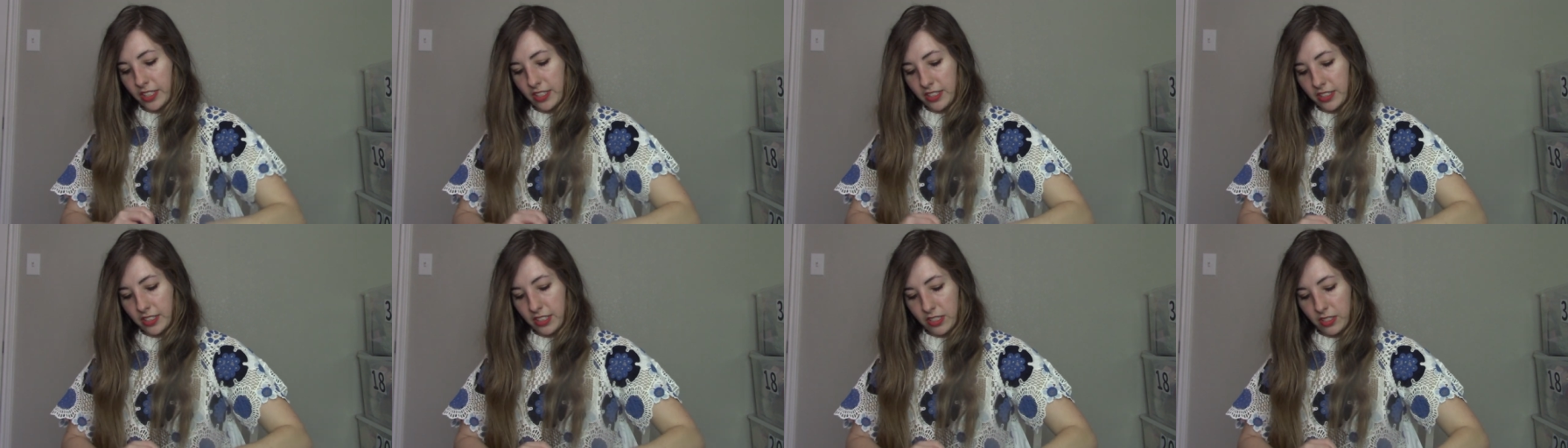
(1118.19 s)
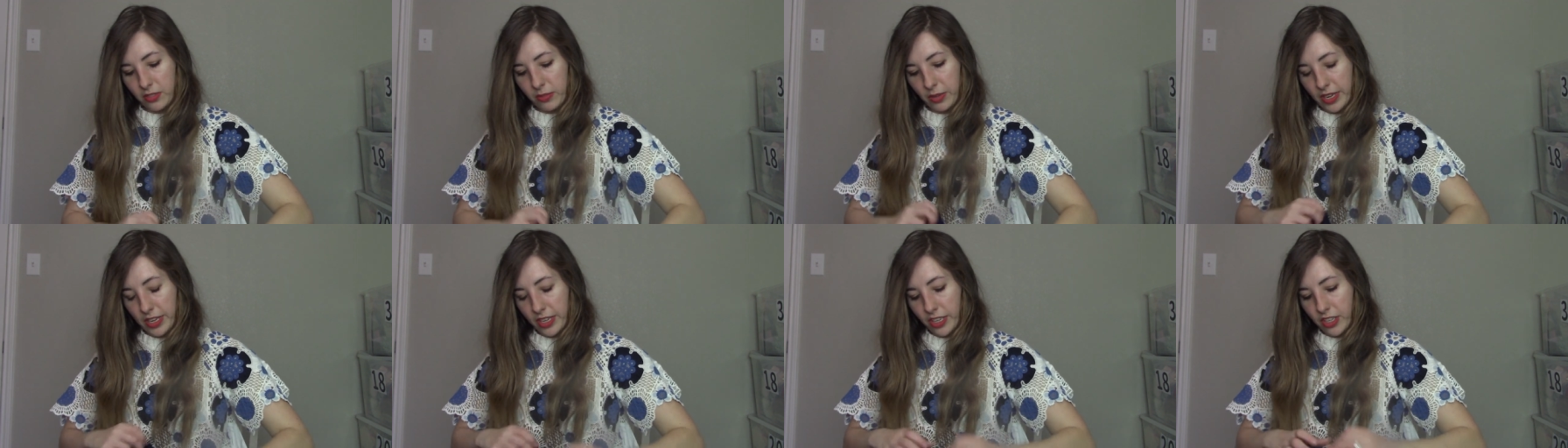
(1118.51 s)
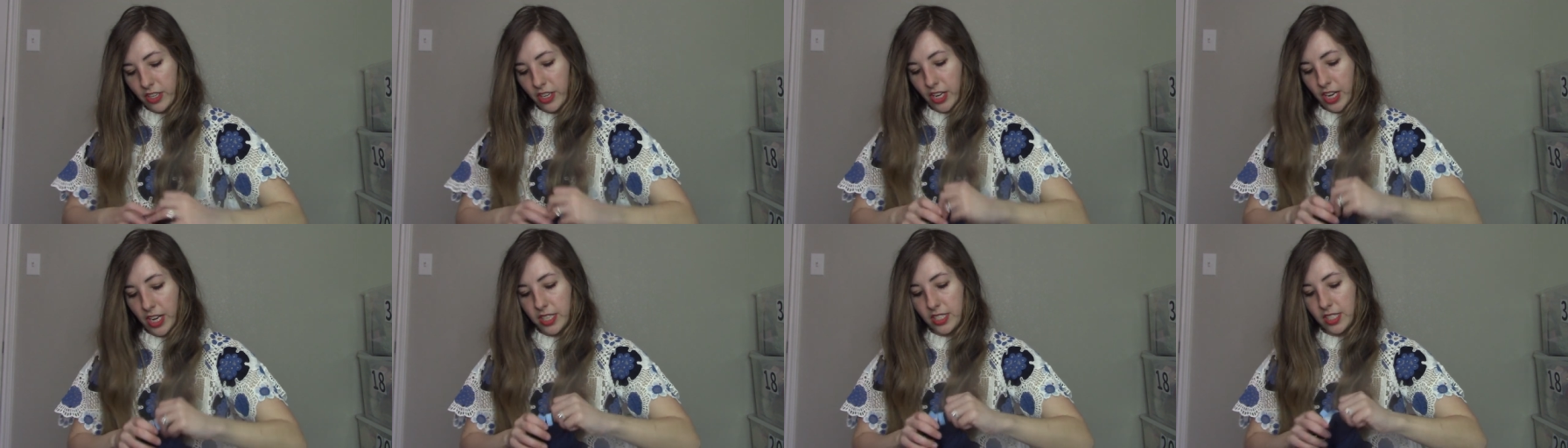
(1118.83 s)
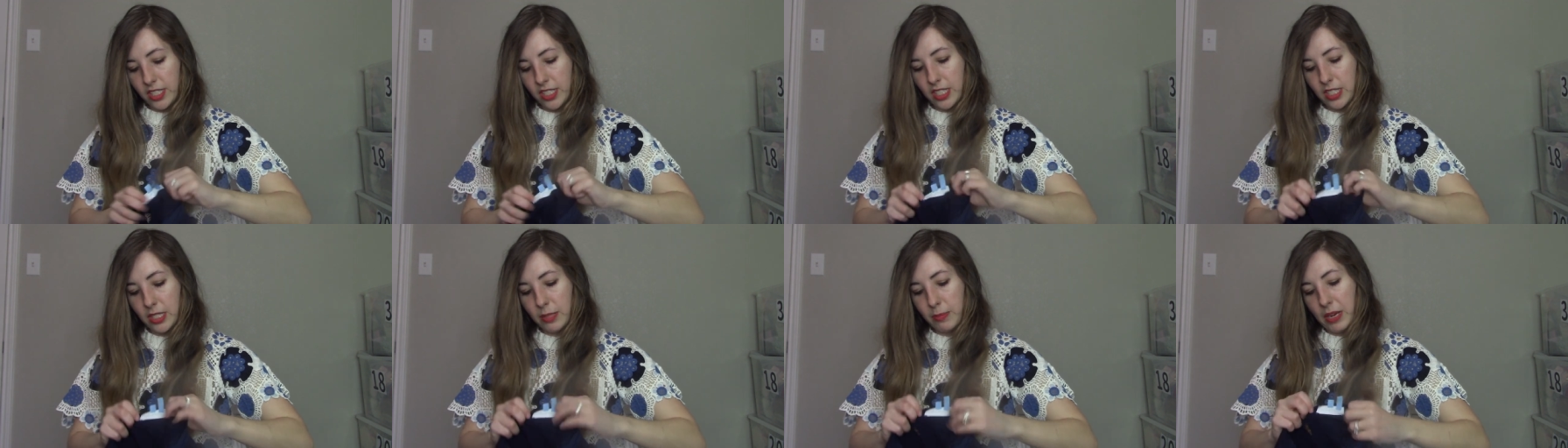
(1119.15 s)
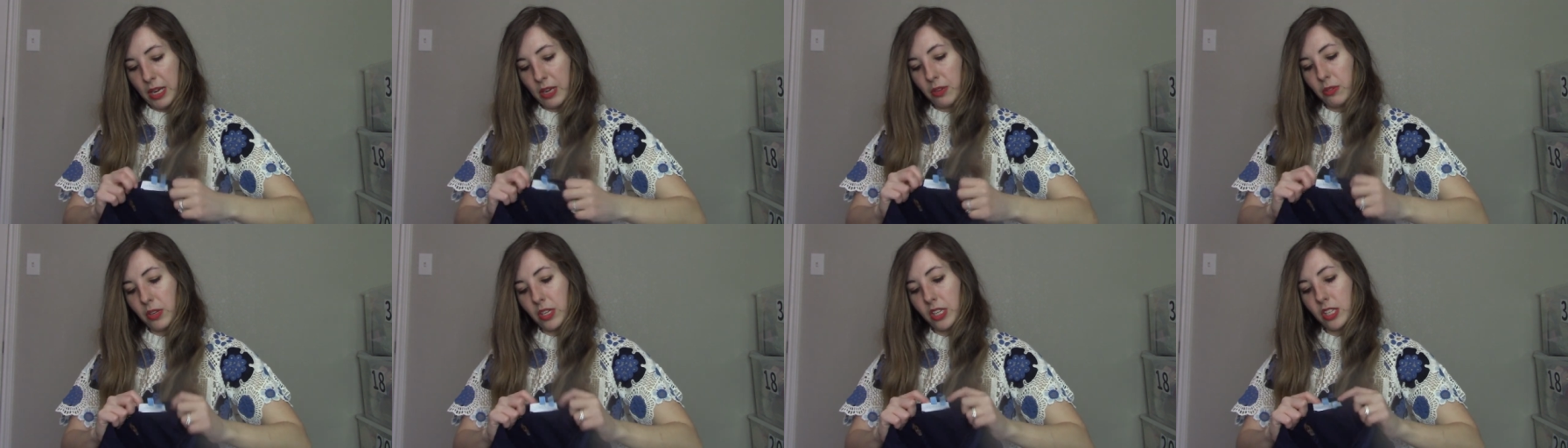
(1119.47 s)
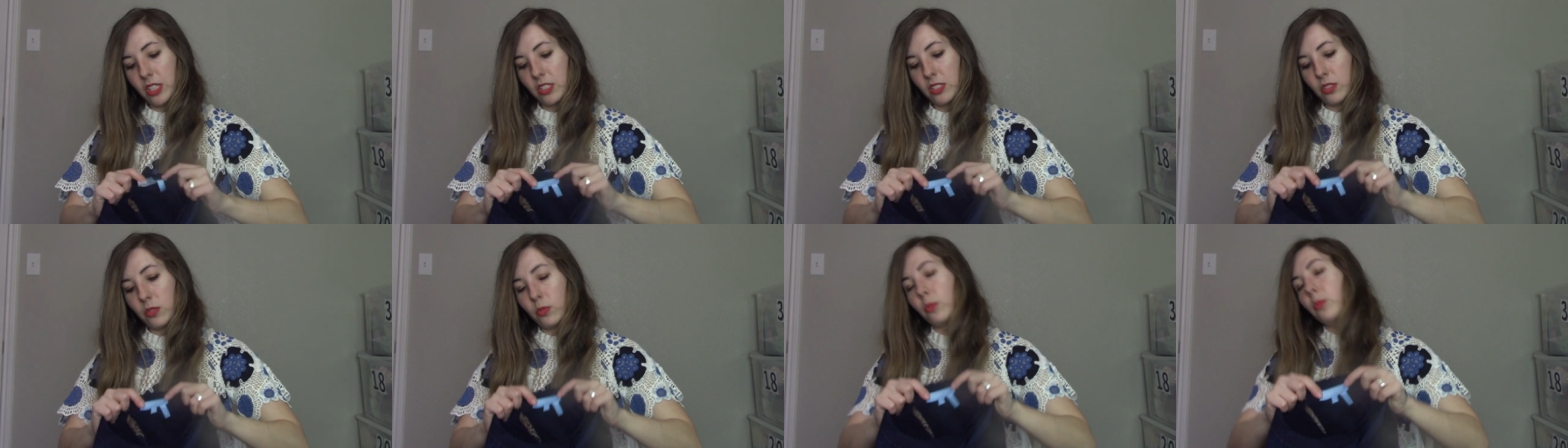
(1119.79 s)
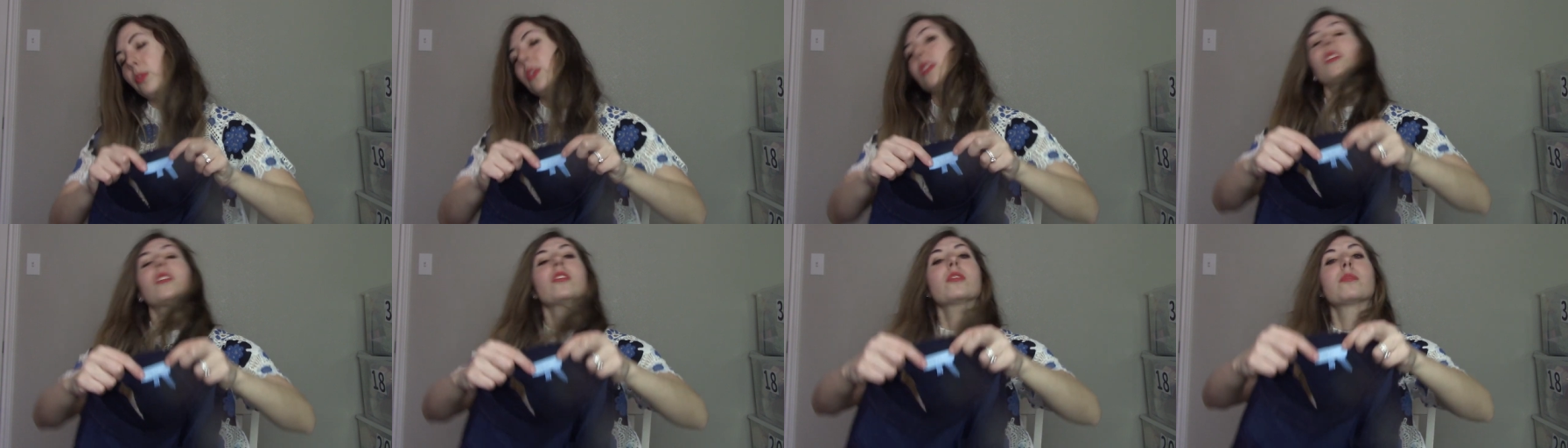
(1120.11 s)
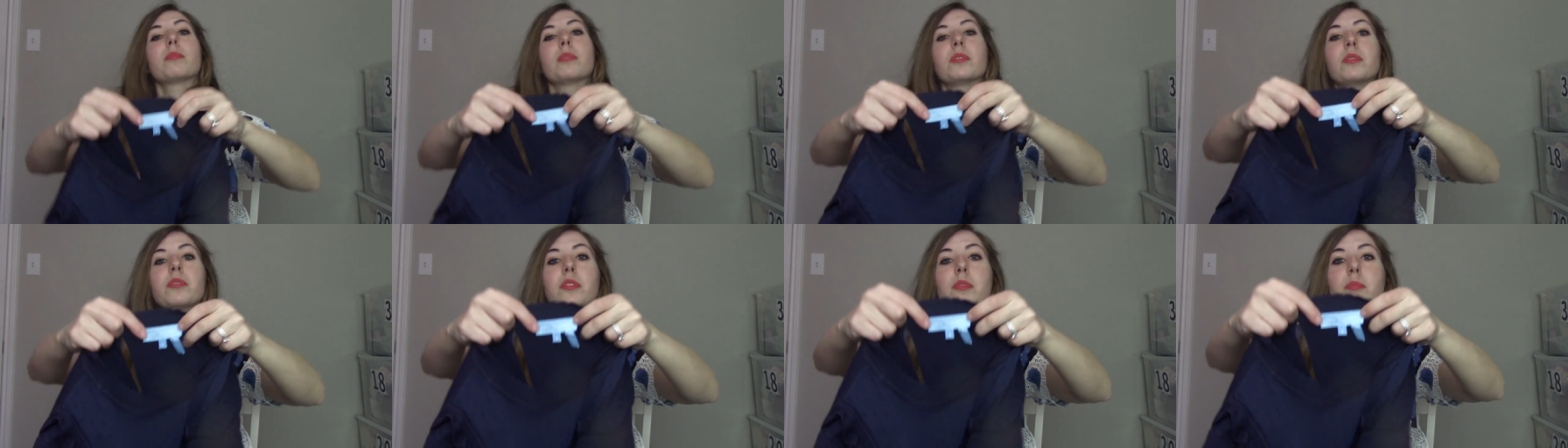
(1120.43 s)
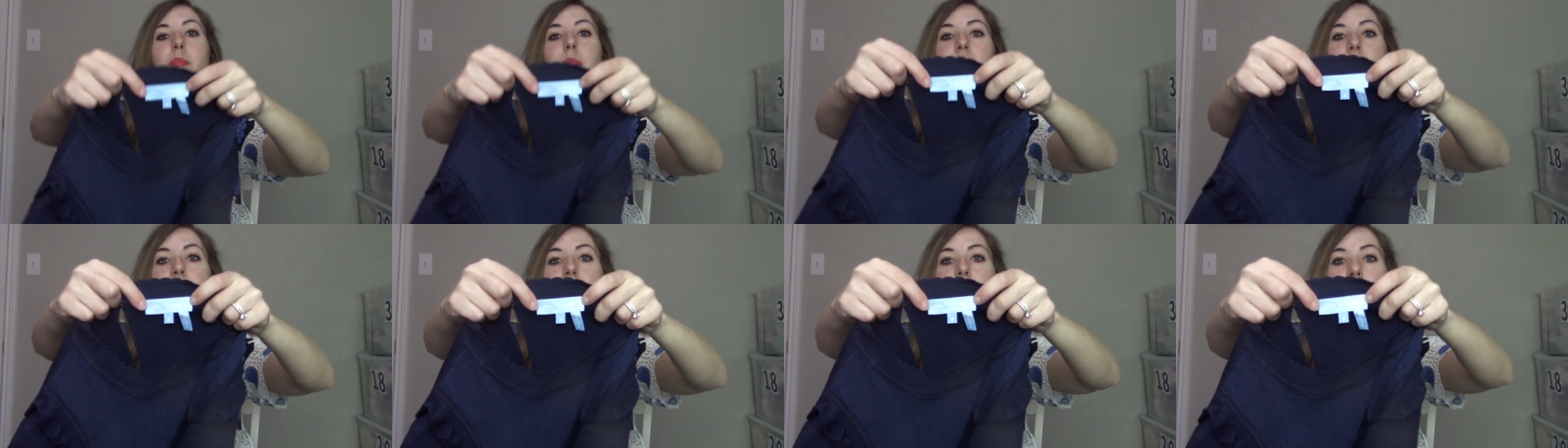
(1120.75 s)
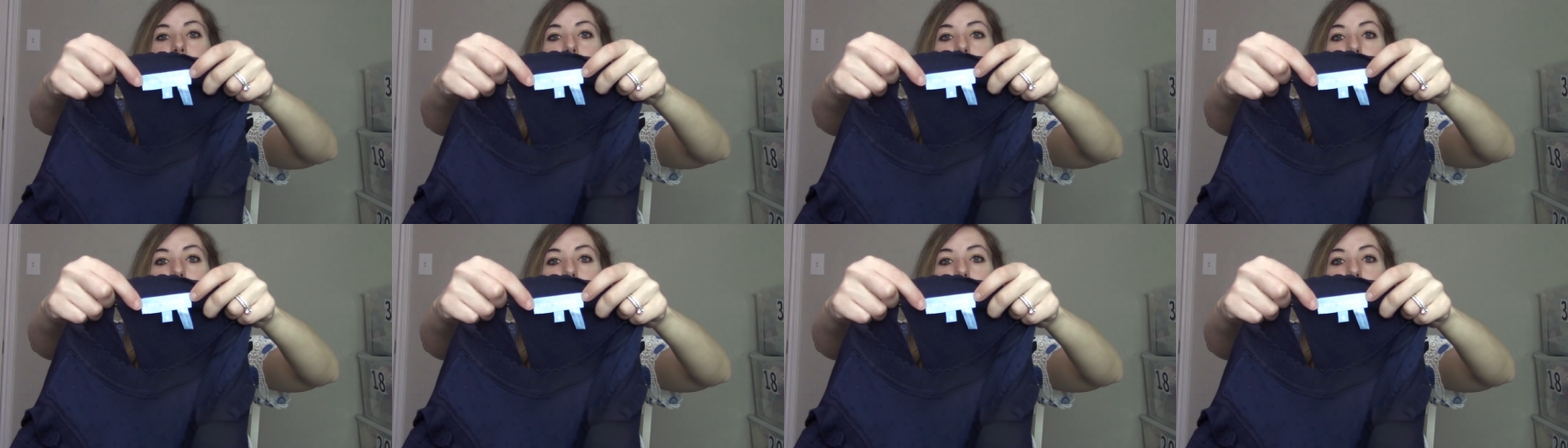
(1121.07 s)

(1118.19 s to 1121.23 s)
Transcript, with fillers: It's a sweater dress. It's by Reese Witherspoon's brand,